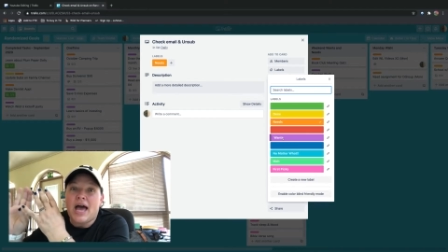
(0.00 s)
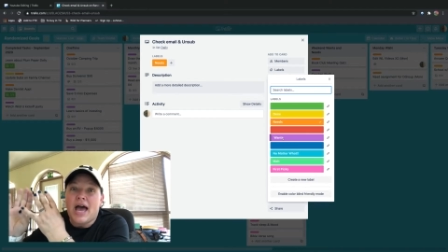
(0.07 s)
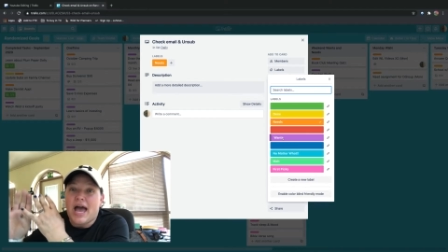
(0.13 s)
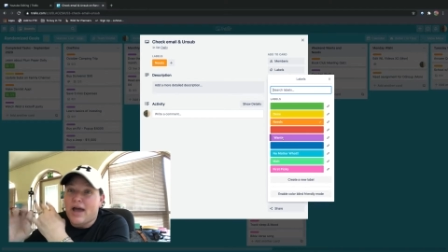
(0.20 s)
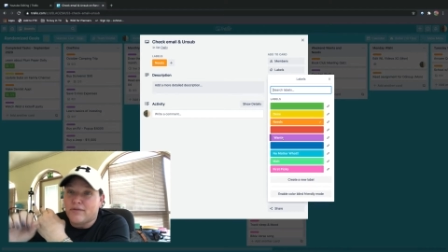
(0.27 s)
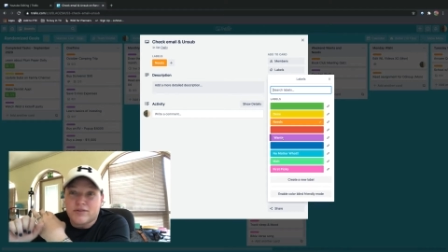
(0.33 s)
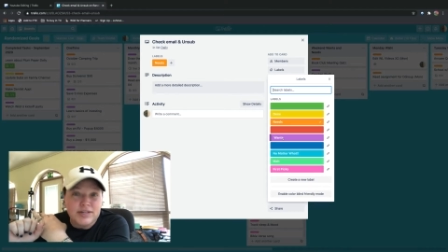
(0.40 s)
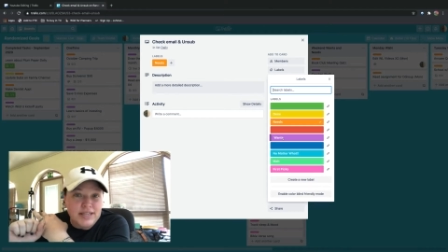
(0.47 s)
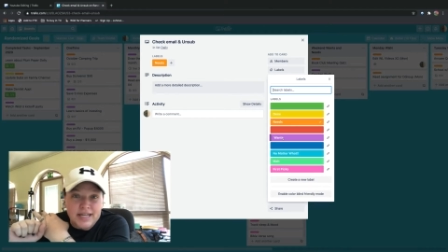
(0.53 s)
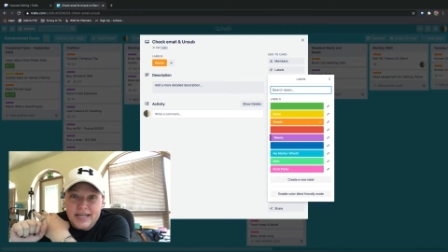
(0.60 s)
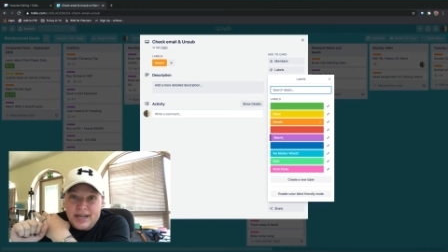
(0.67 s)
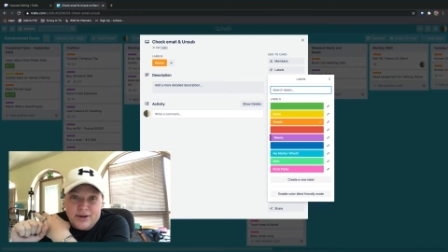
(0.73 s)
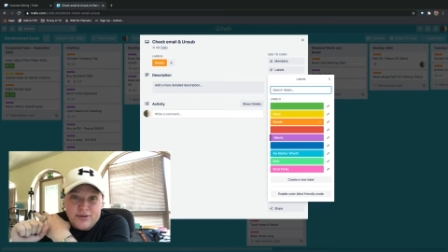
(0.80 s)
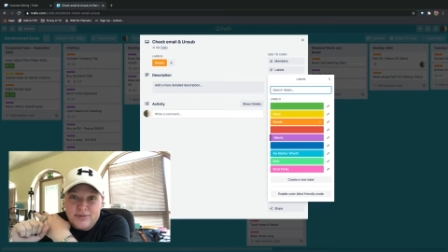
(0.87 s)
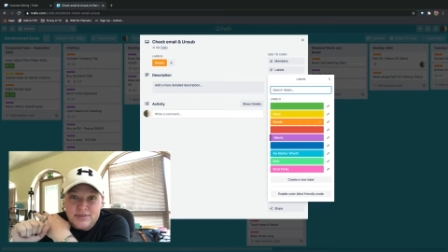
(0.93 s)
Everything
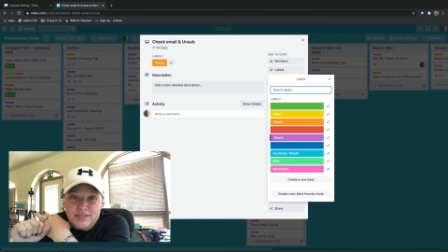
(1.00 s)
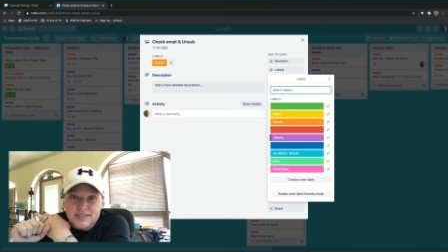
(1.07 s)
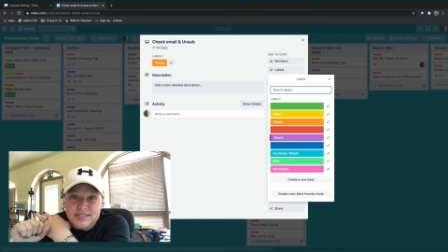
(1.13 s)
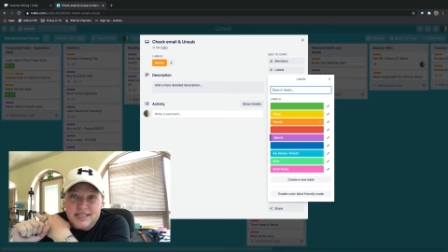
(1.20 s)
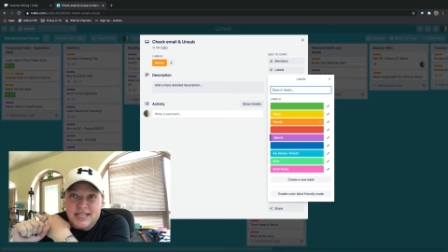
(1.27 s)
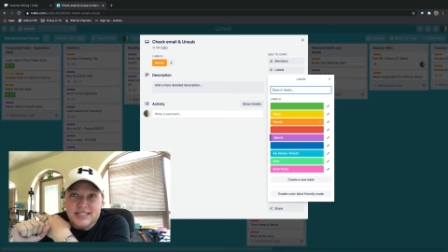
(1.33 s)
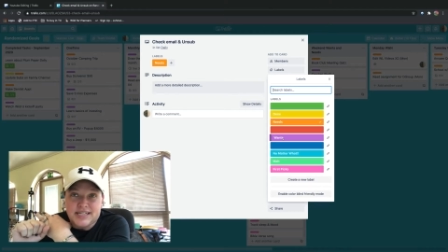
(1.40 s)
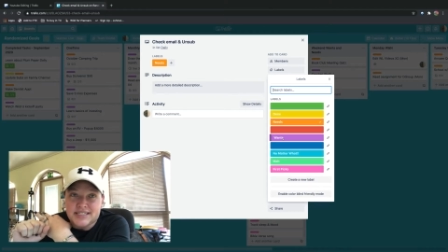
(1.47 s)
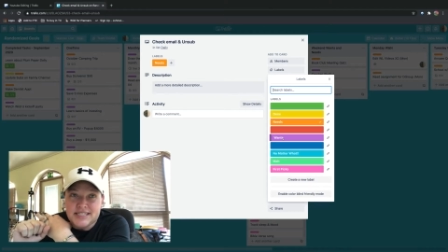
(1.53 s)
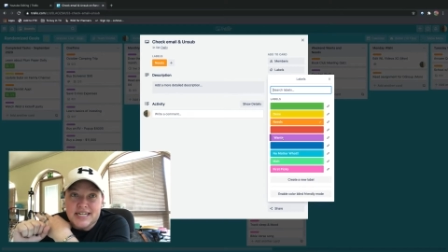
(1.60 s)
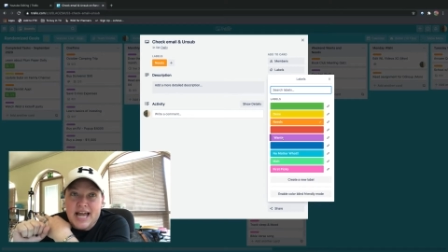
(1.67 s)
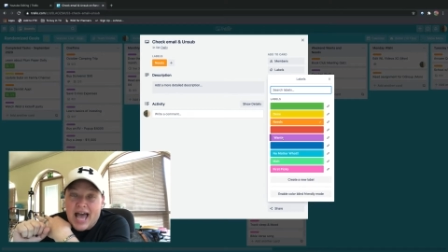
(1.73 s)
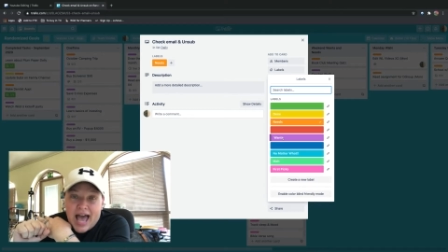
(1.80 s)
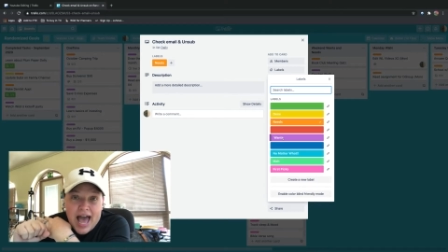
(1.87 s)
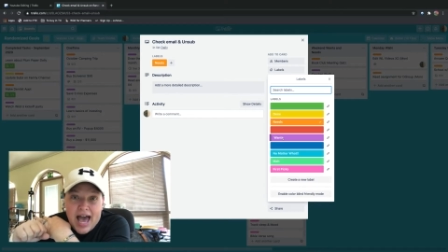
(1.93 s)
else that doesn't
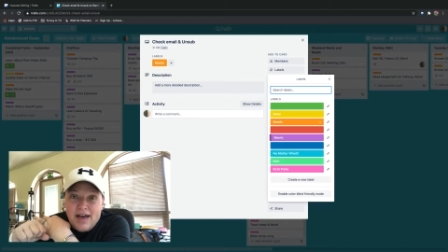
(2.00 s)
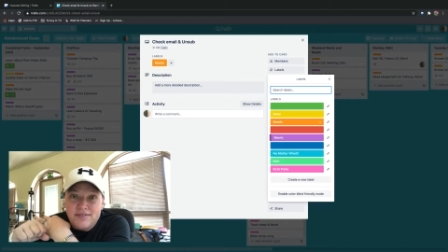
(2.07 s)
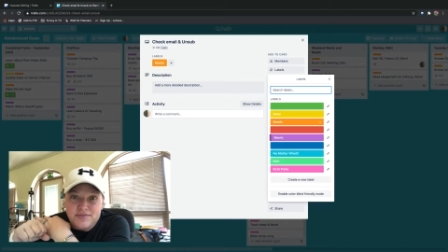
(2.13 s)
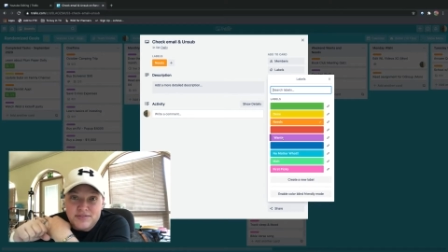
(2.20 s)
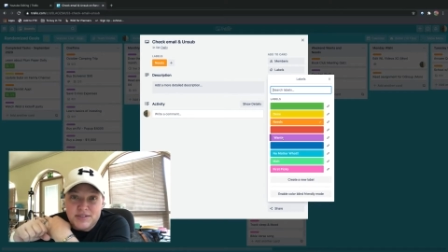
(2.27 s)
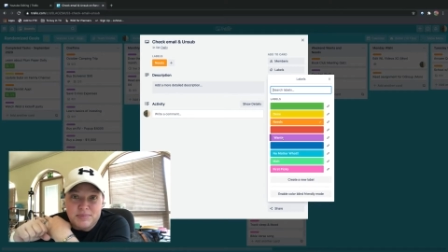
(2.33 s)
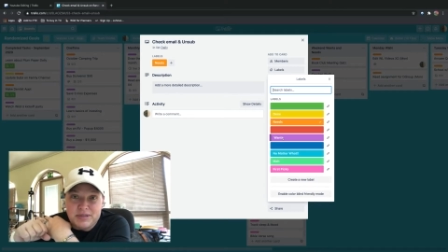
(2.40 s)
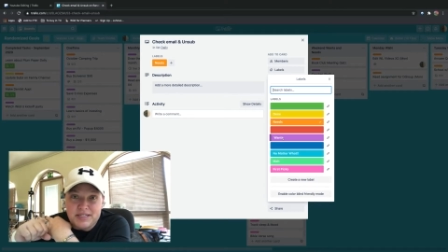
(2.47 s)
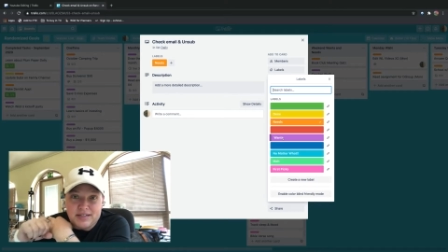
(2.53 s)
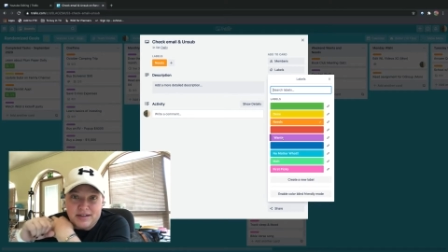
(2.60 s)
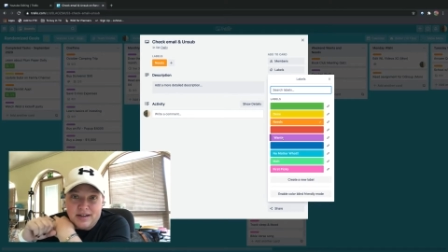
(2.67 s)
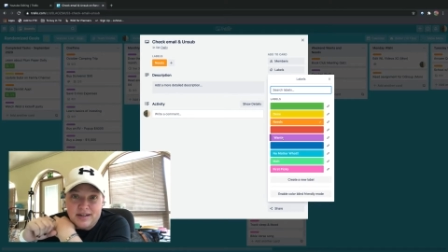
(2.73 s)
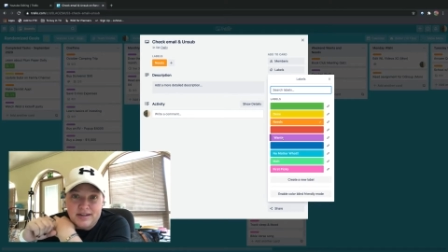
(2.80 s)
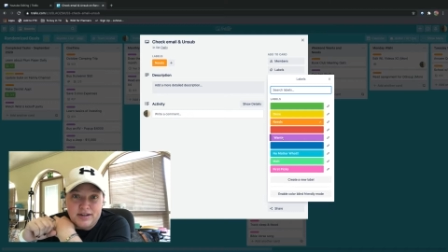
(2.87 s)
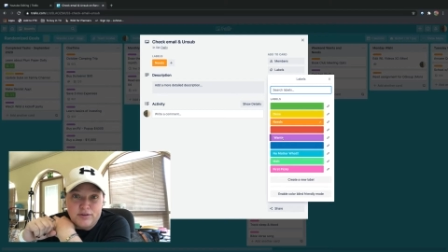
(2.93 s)
have to be
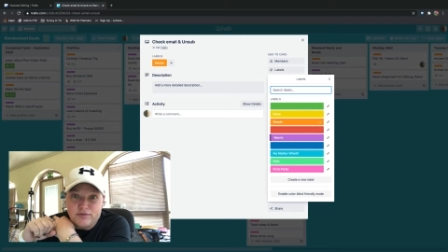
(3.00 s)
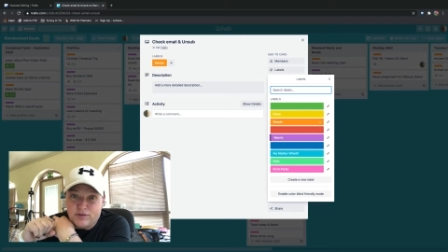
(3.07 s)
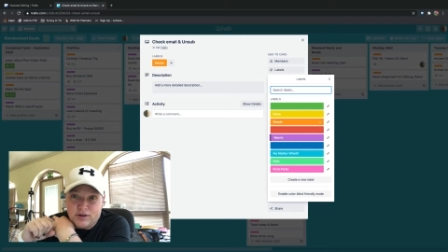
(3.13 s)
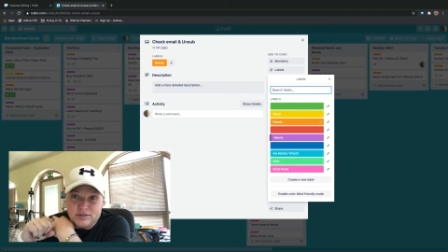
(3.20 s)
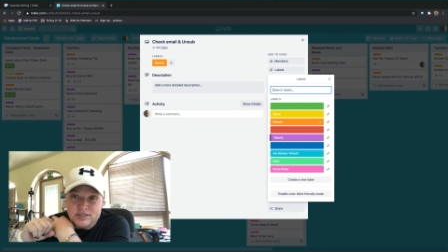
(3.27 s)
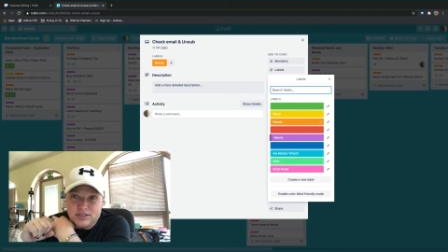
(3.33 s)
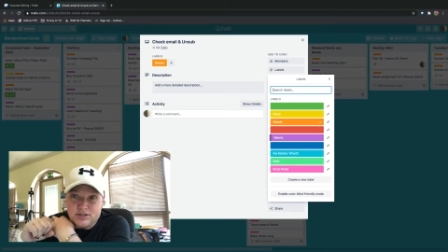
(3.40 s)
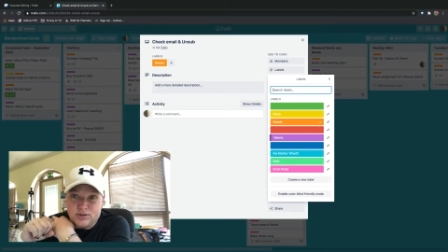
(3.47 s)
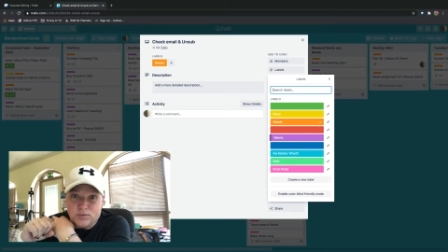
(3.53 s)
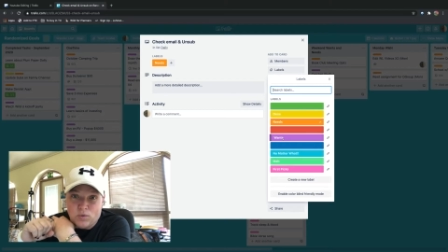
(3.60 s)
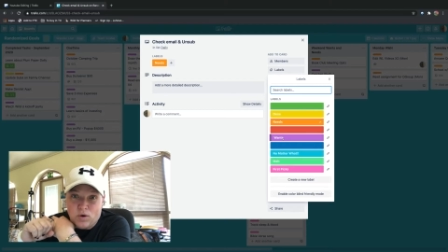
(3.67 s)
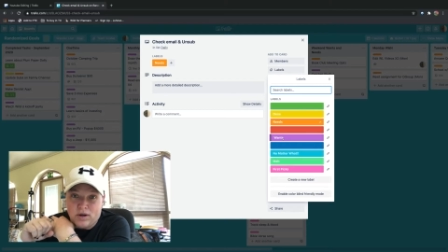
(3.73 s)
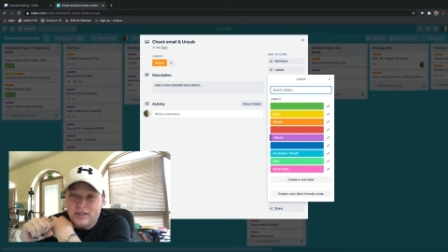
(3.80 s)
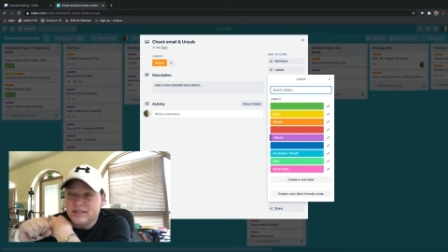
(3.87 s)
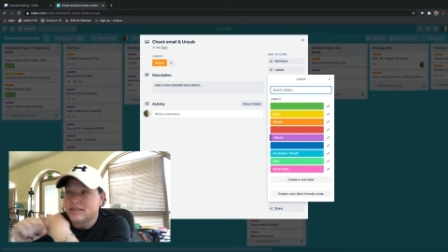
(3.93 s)
done falls under
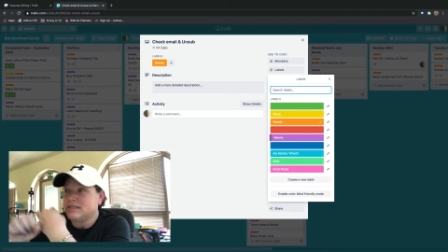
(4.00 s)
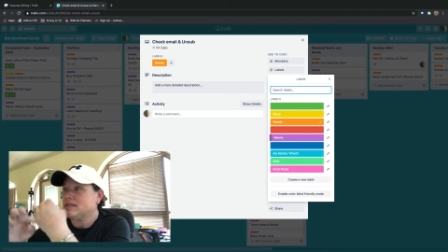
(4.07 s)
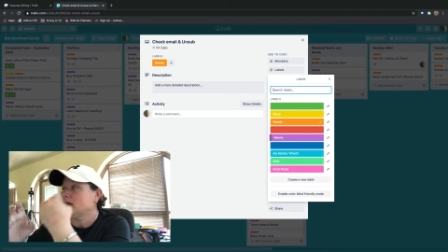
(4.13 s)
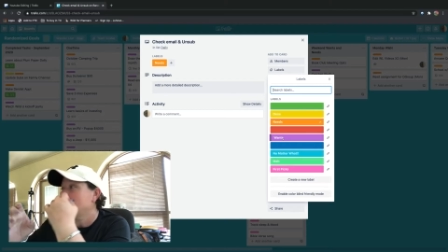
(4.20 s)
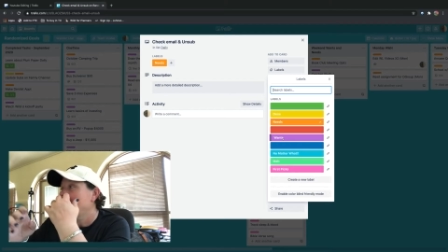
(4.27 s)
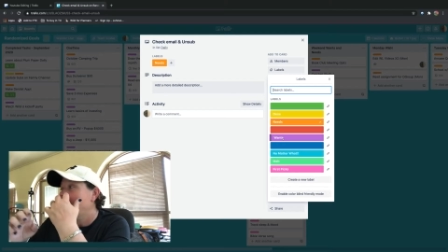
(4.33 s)
wants.